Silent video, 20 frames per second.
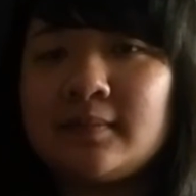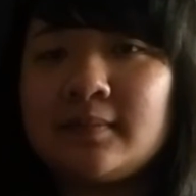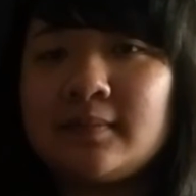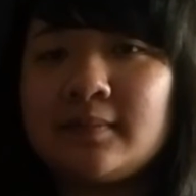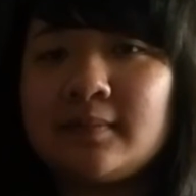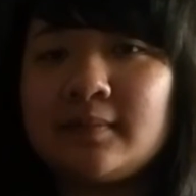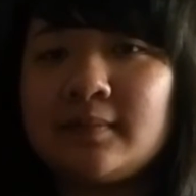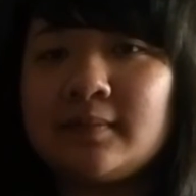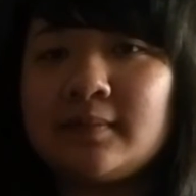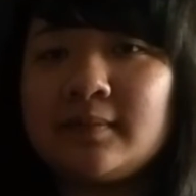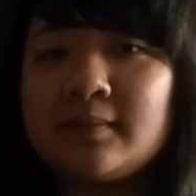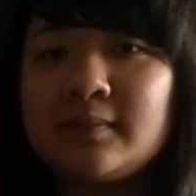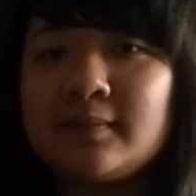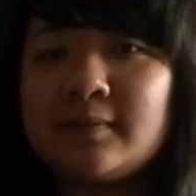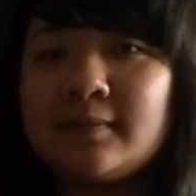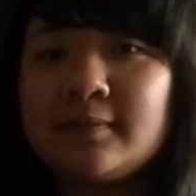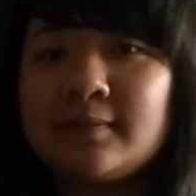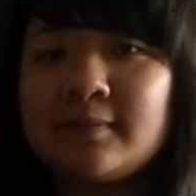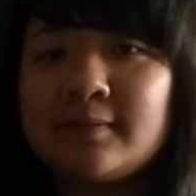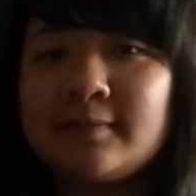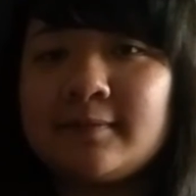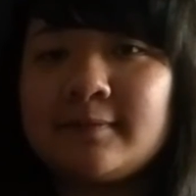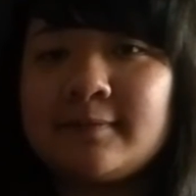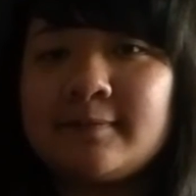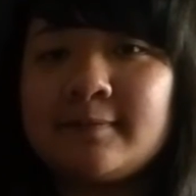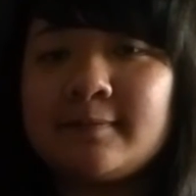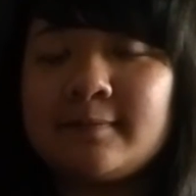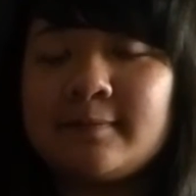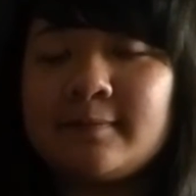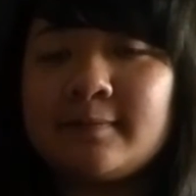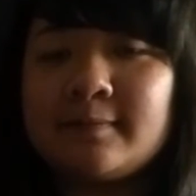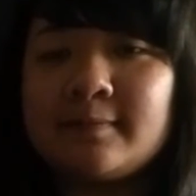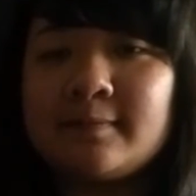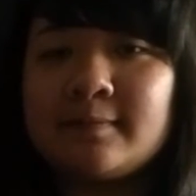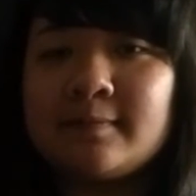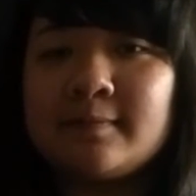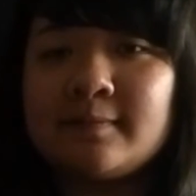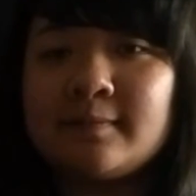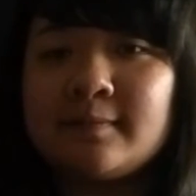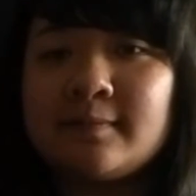
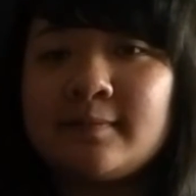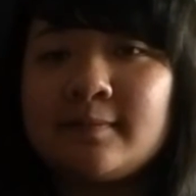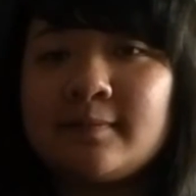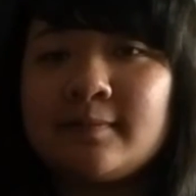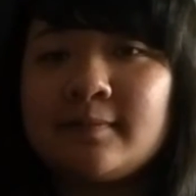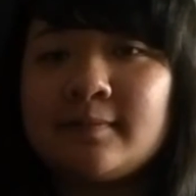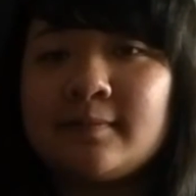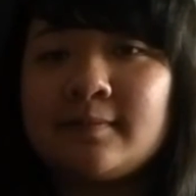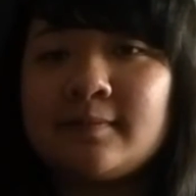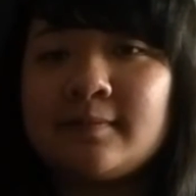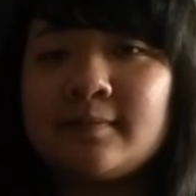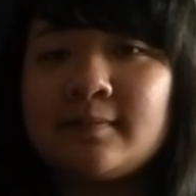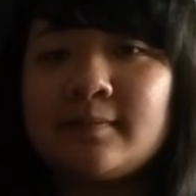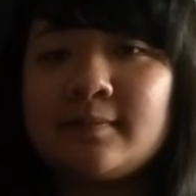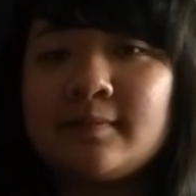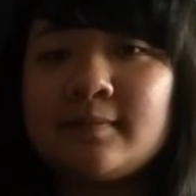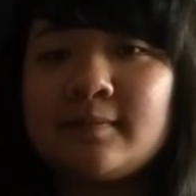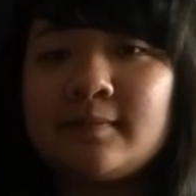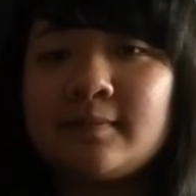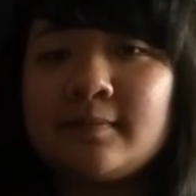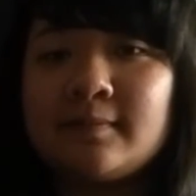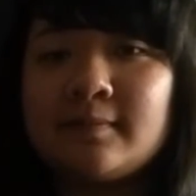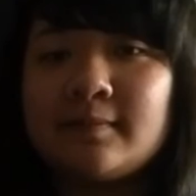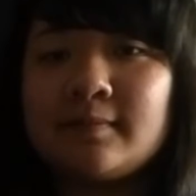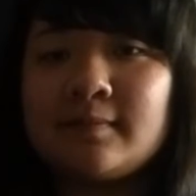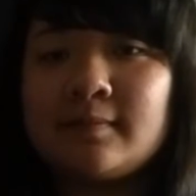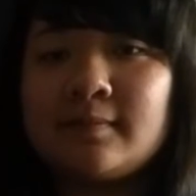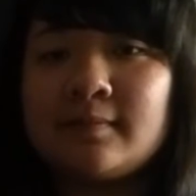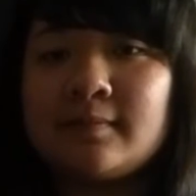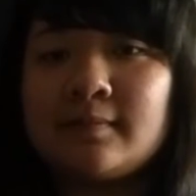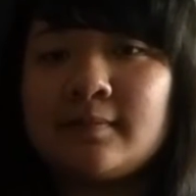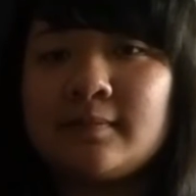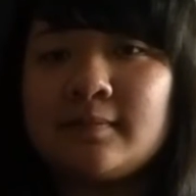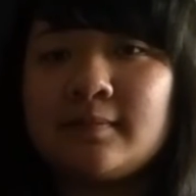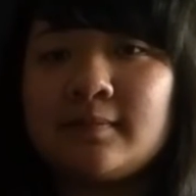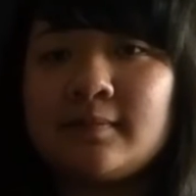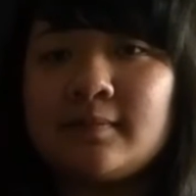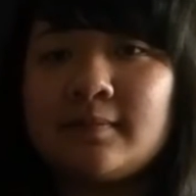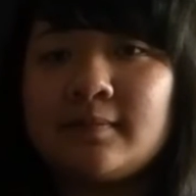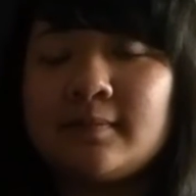
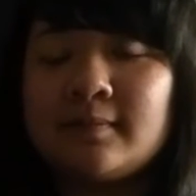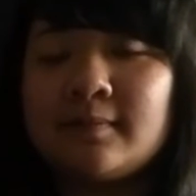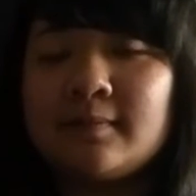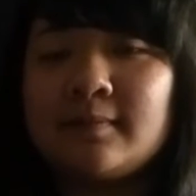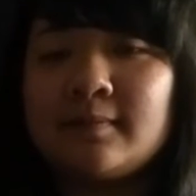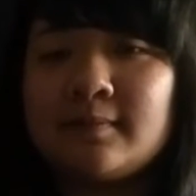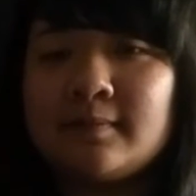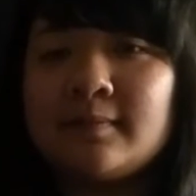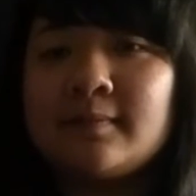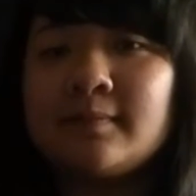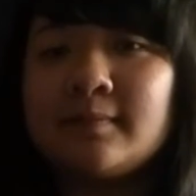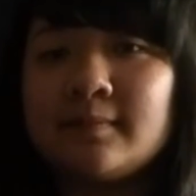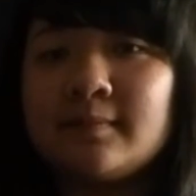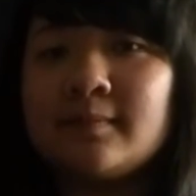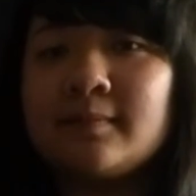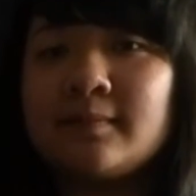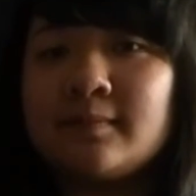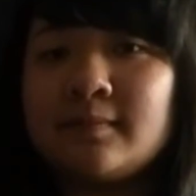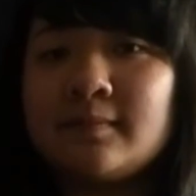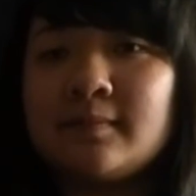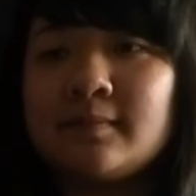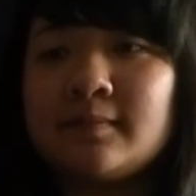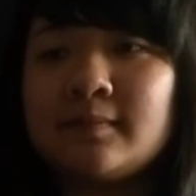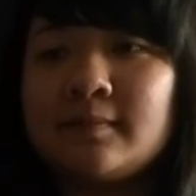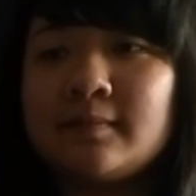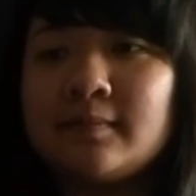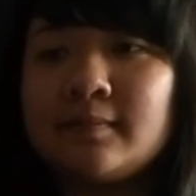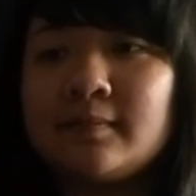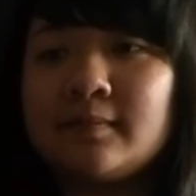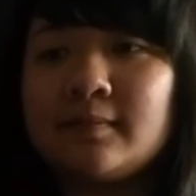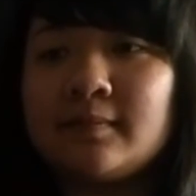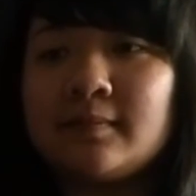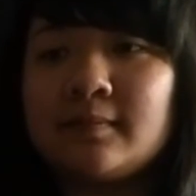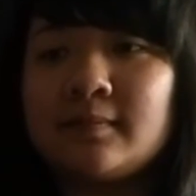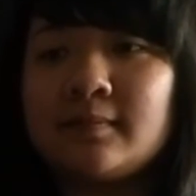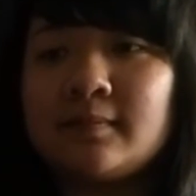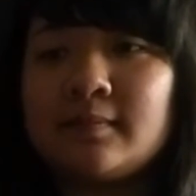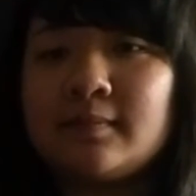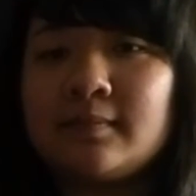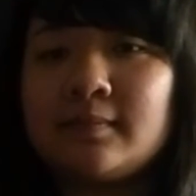
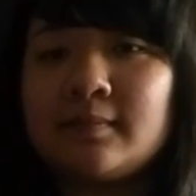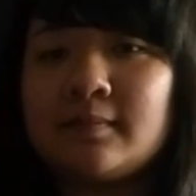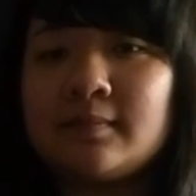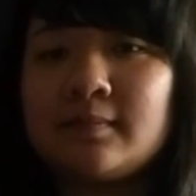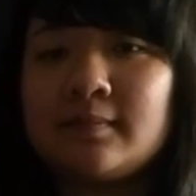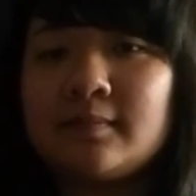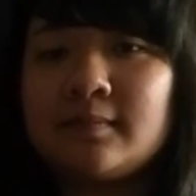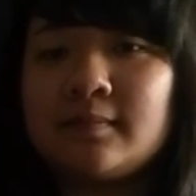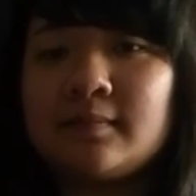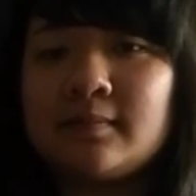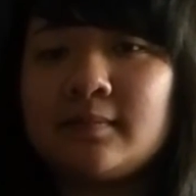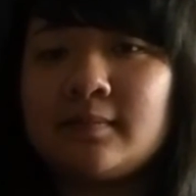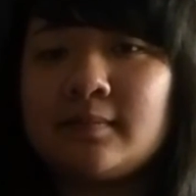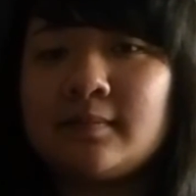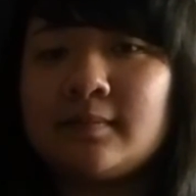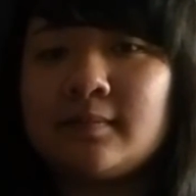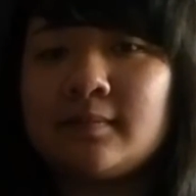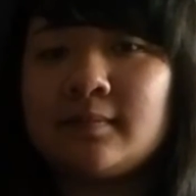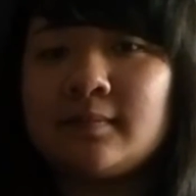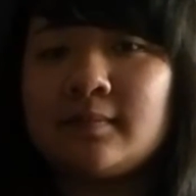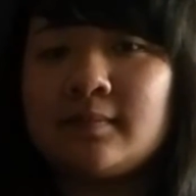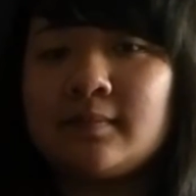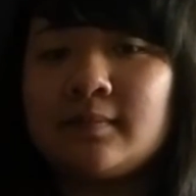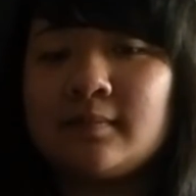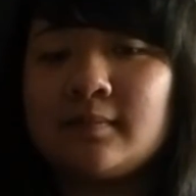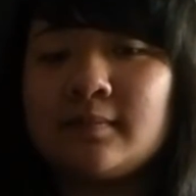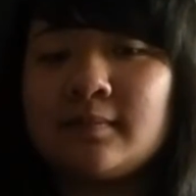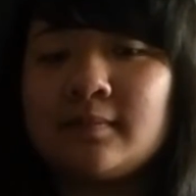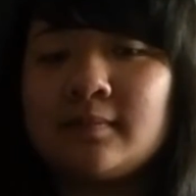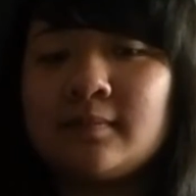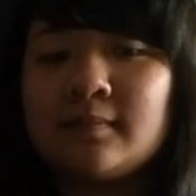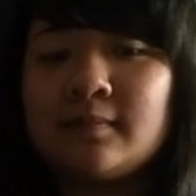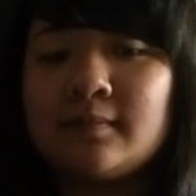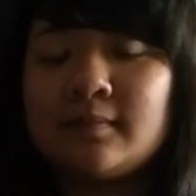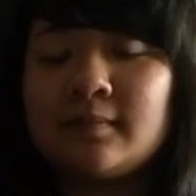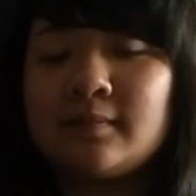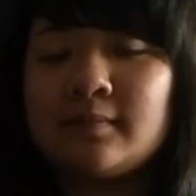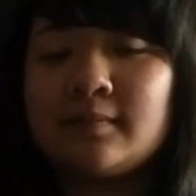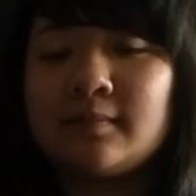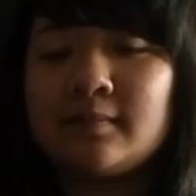No words are spoken by the person on screen.